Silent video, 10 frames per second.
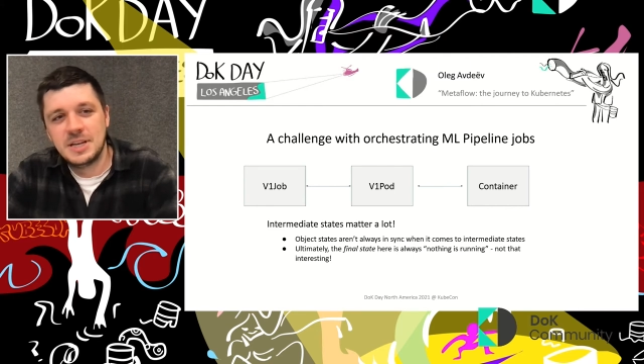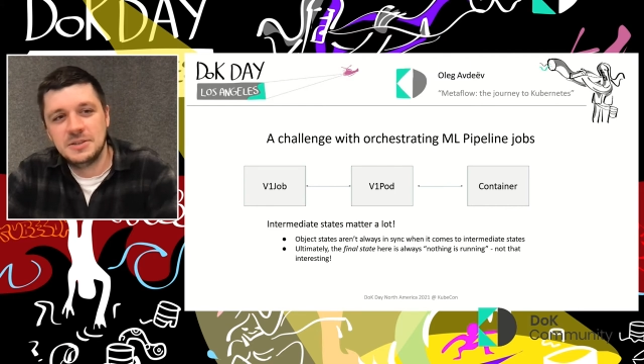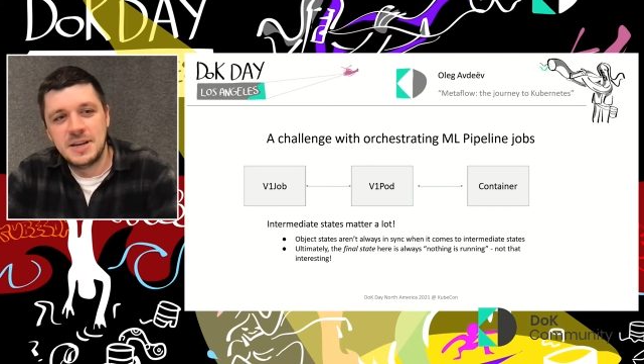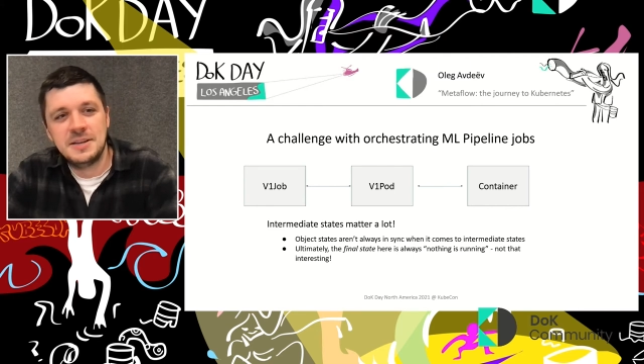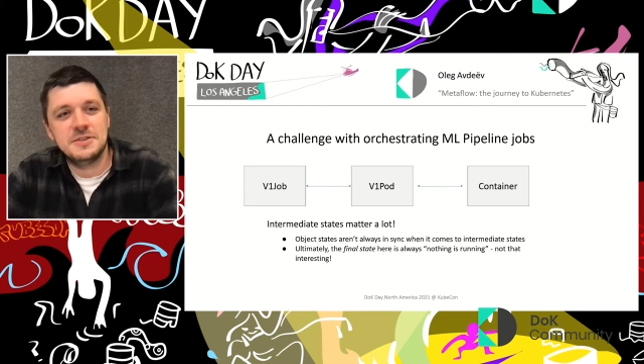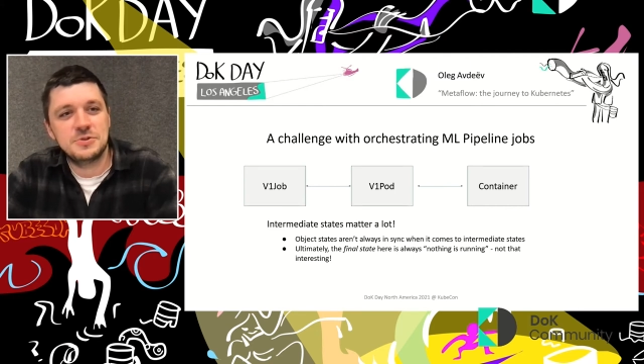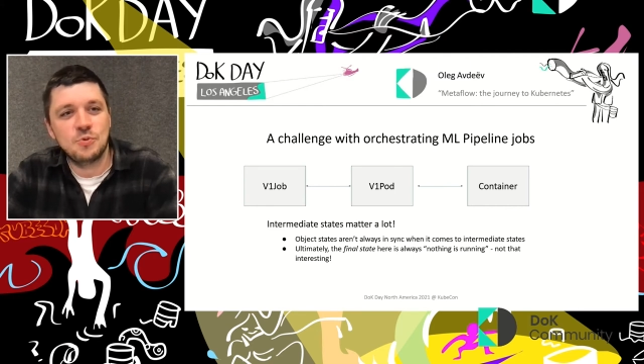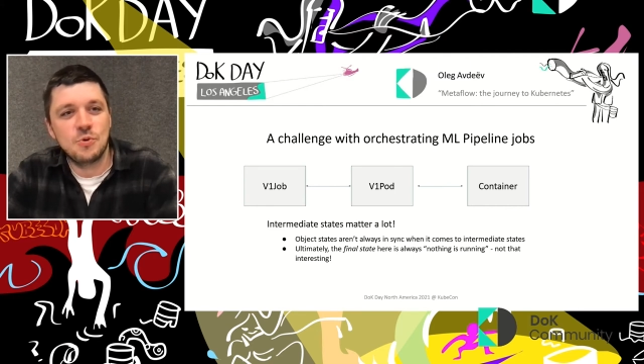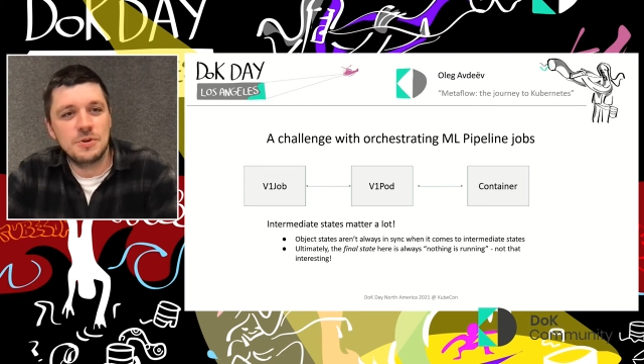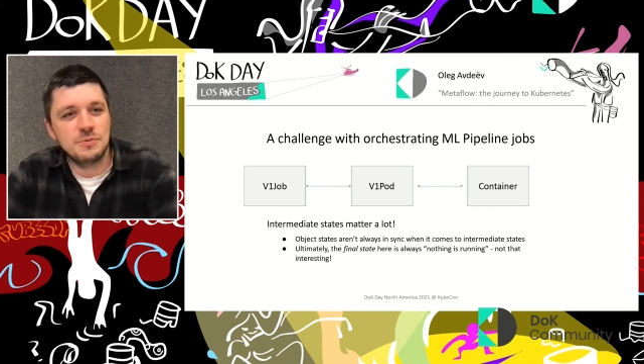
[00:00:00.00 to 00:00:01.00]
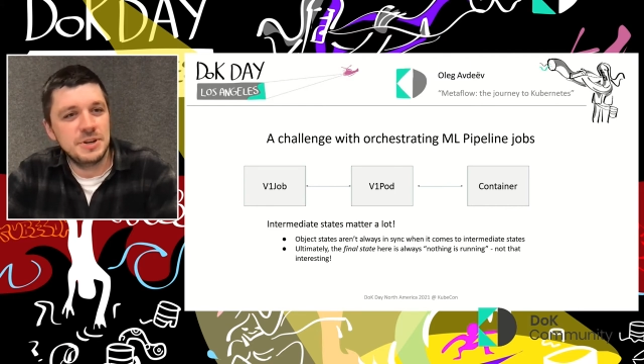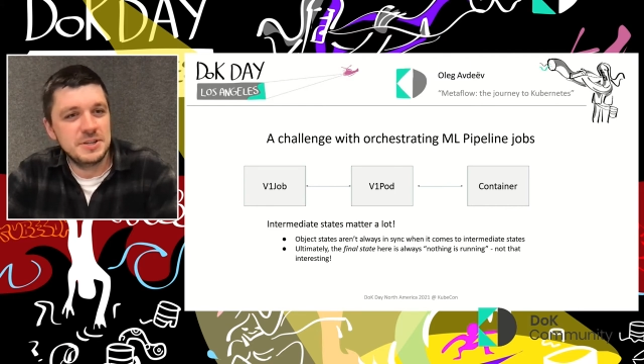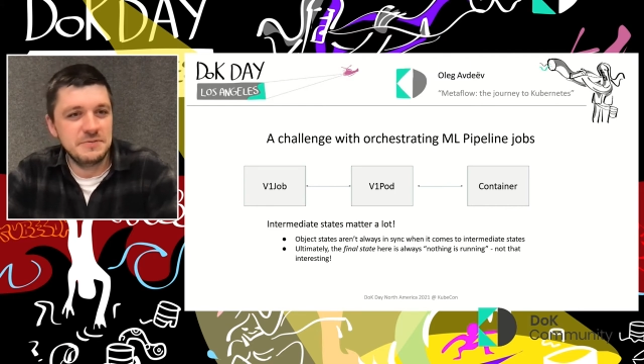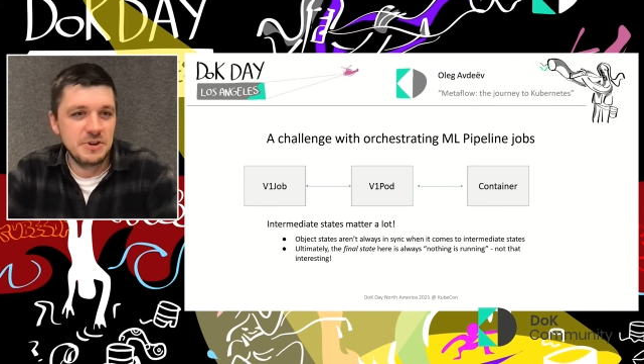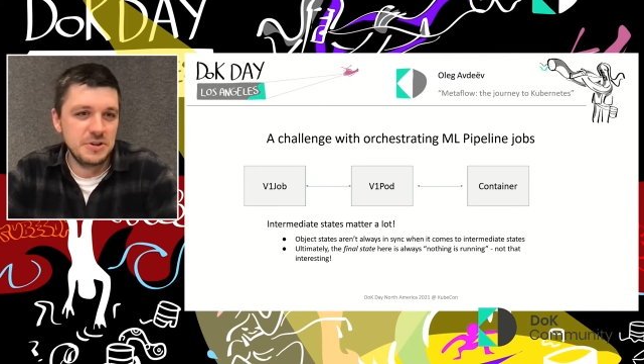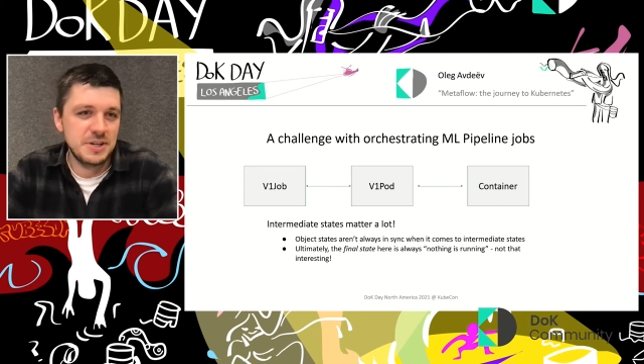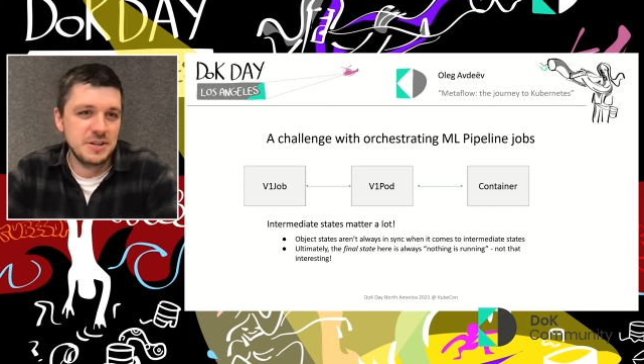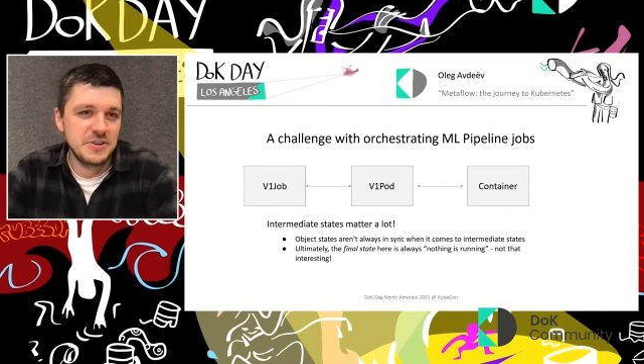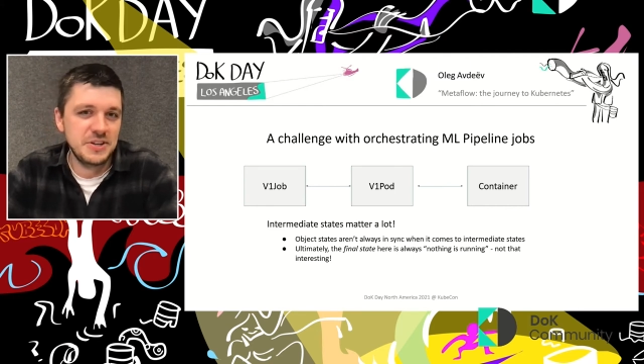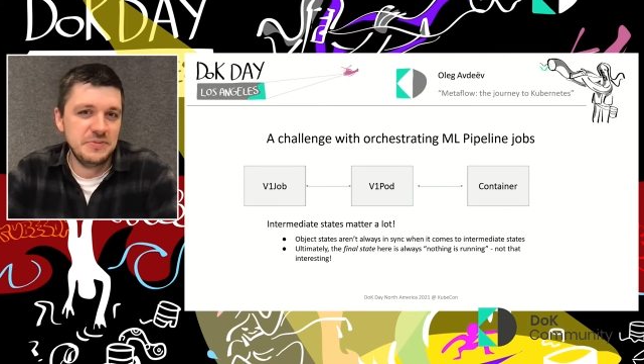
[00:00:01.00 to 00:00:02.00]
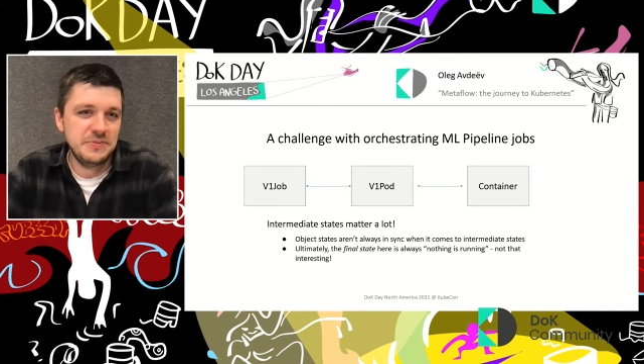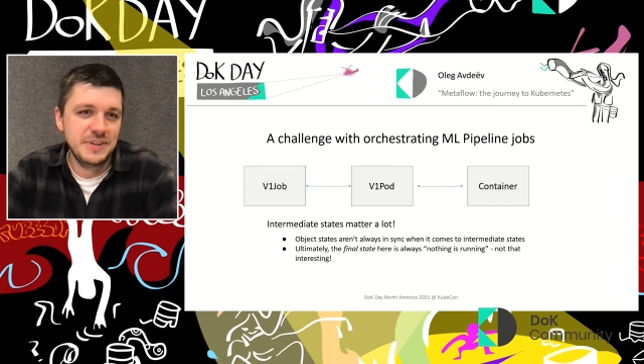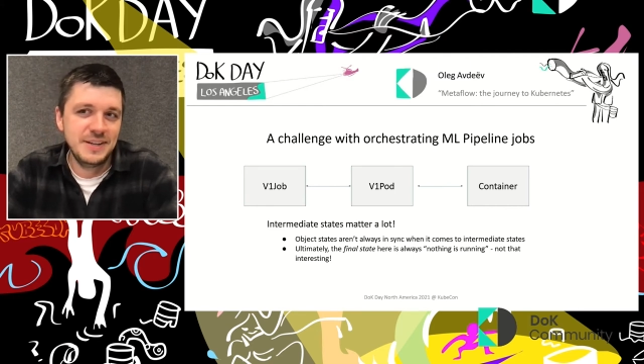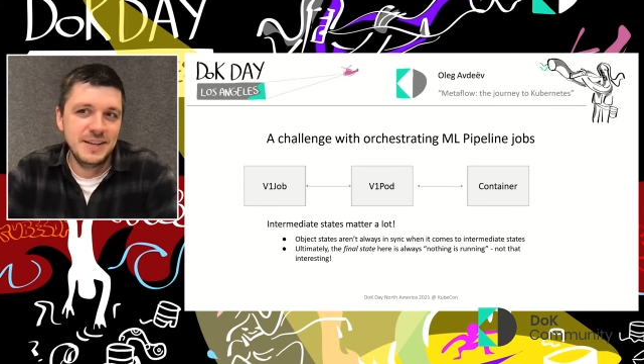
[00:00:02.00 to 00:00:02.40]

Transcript: at, at its core kubernetes is very declarative